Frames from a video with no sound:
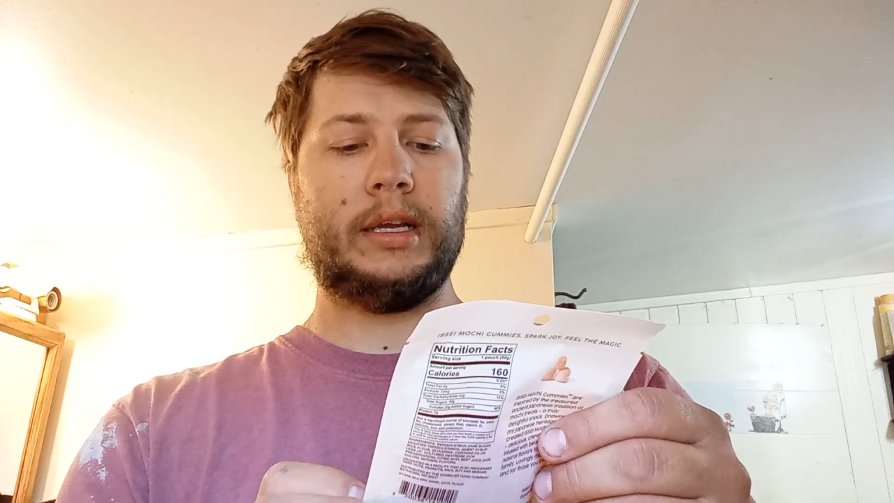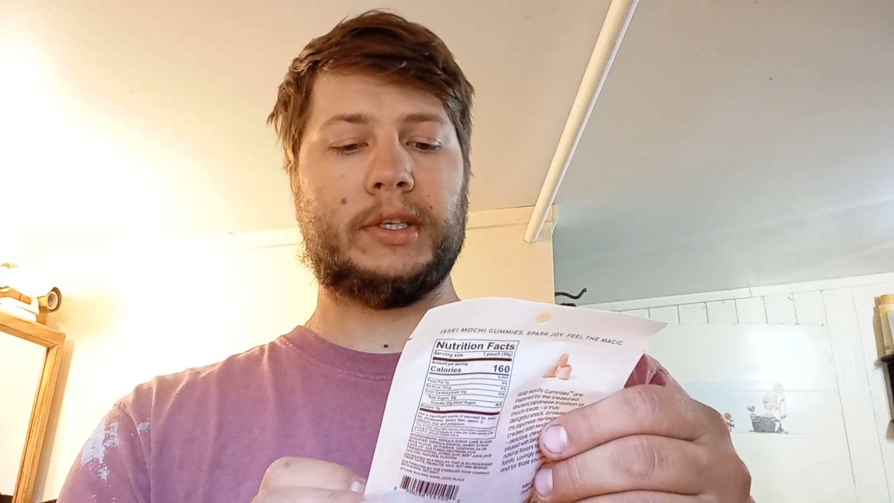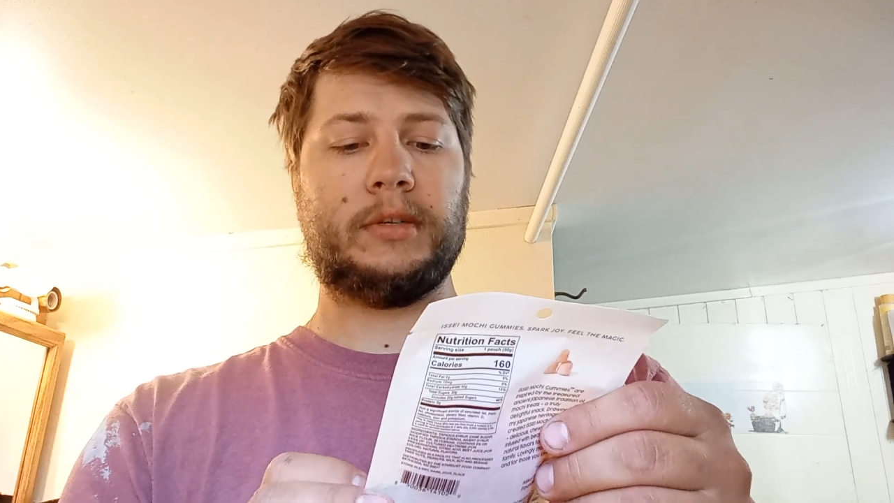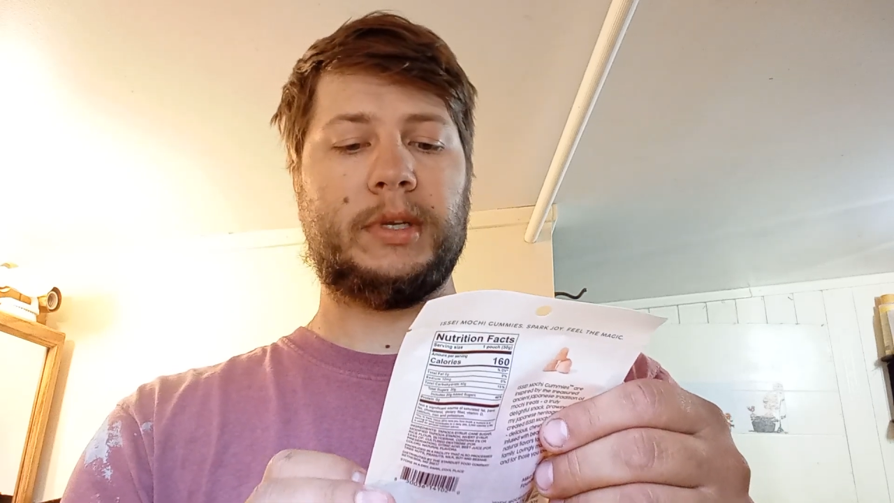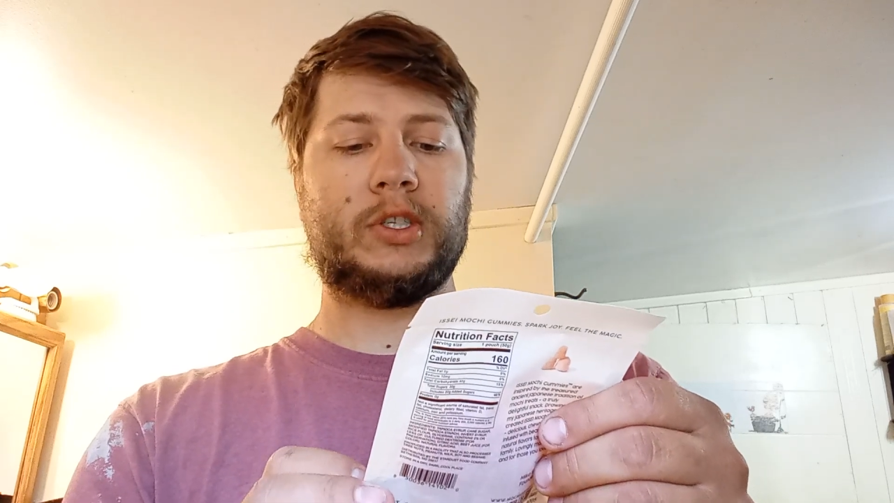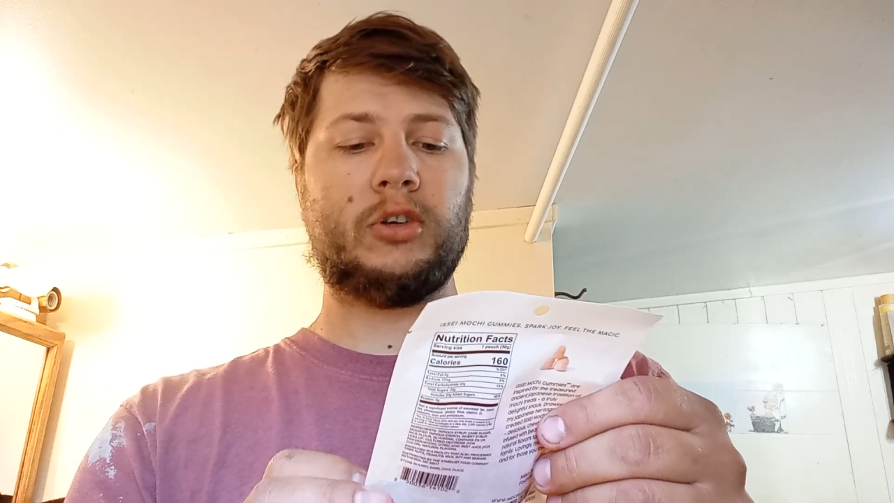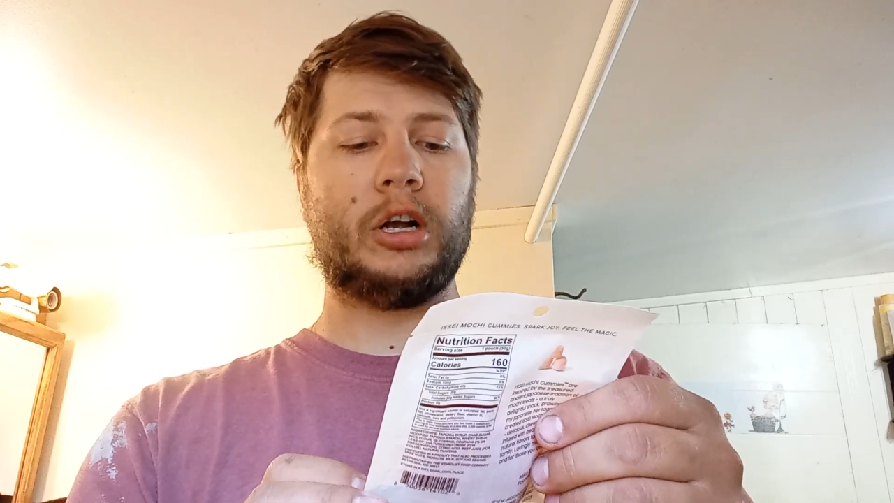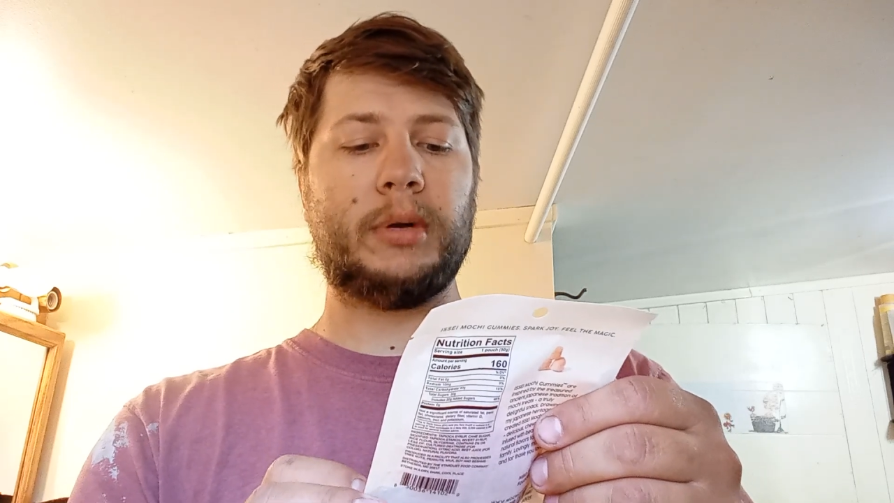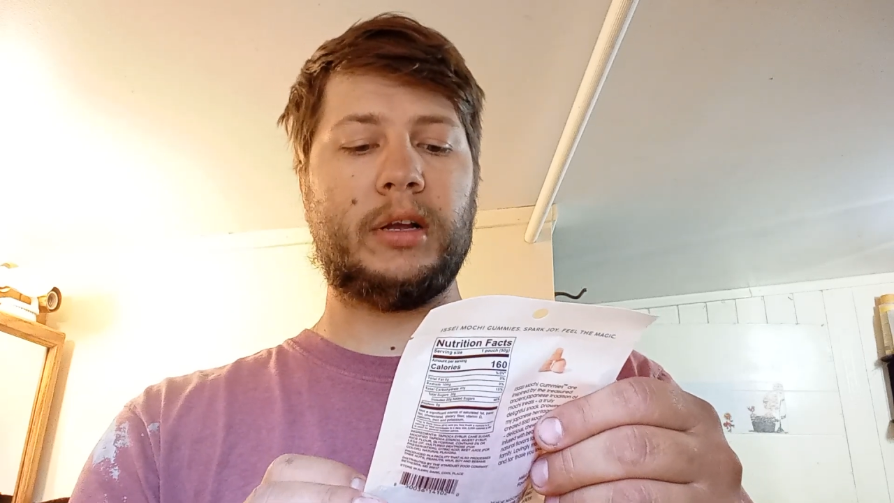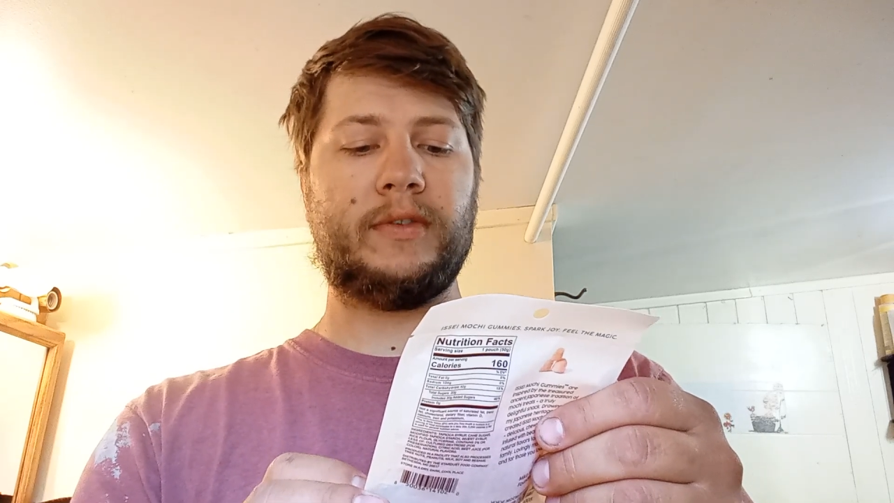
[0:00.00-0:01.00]
It's going to be
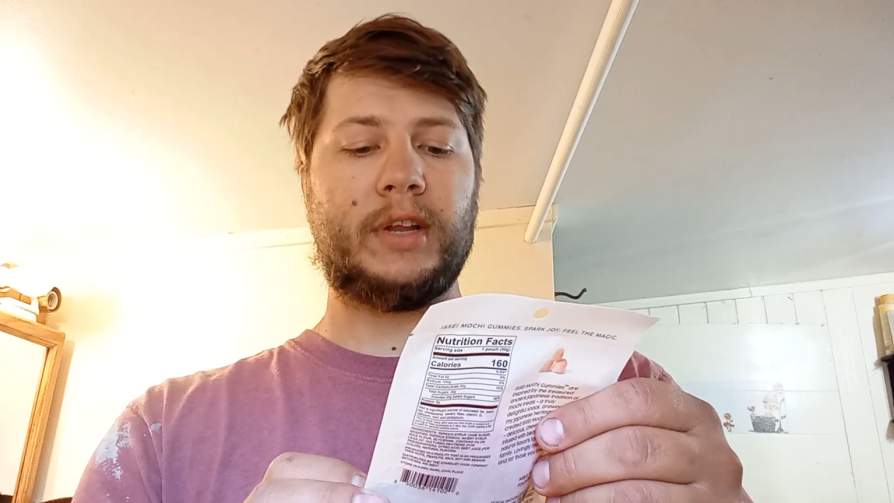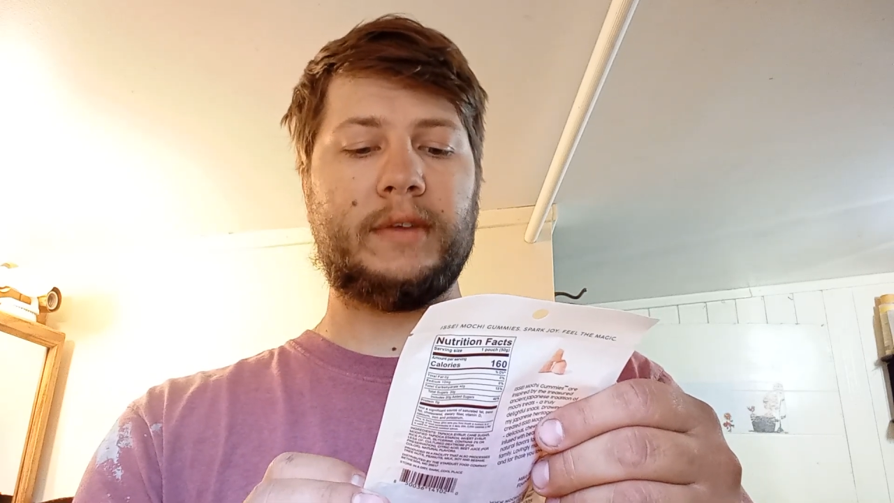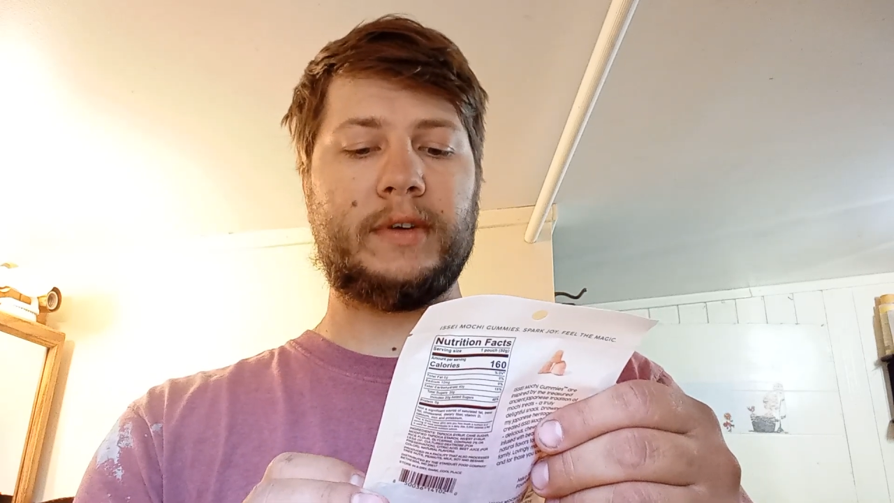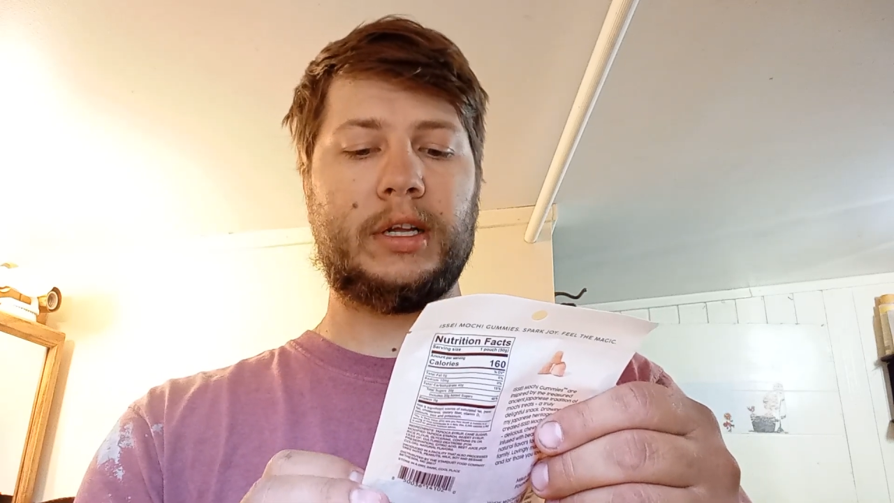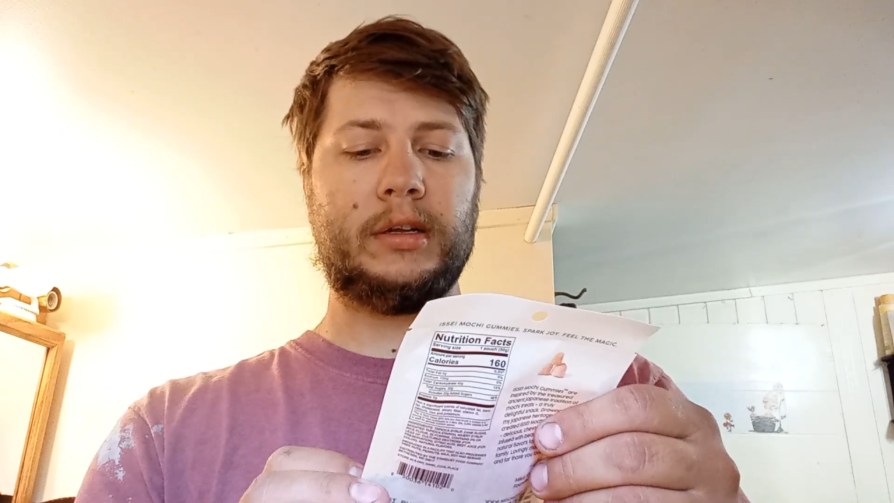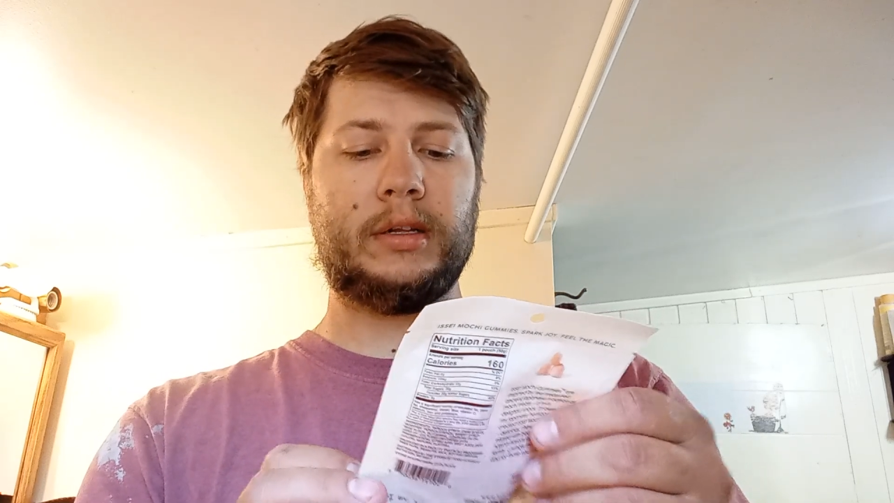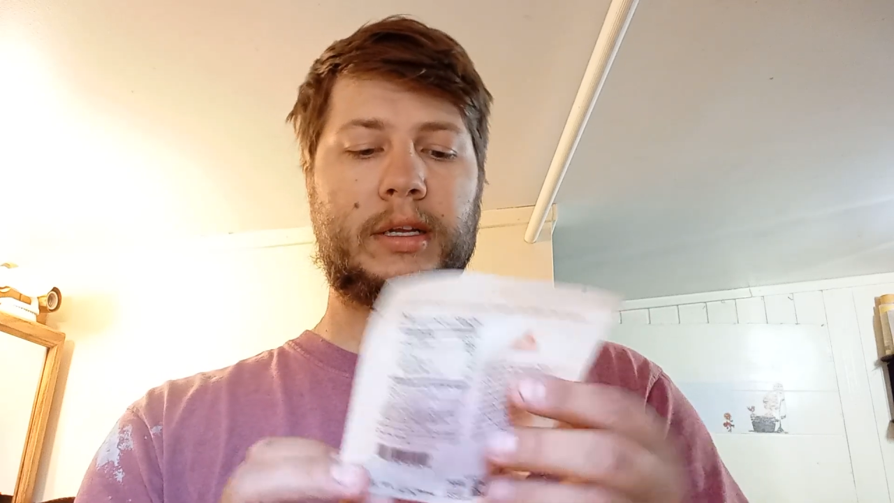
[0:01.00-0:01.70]
strawberry flavored.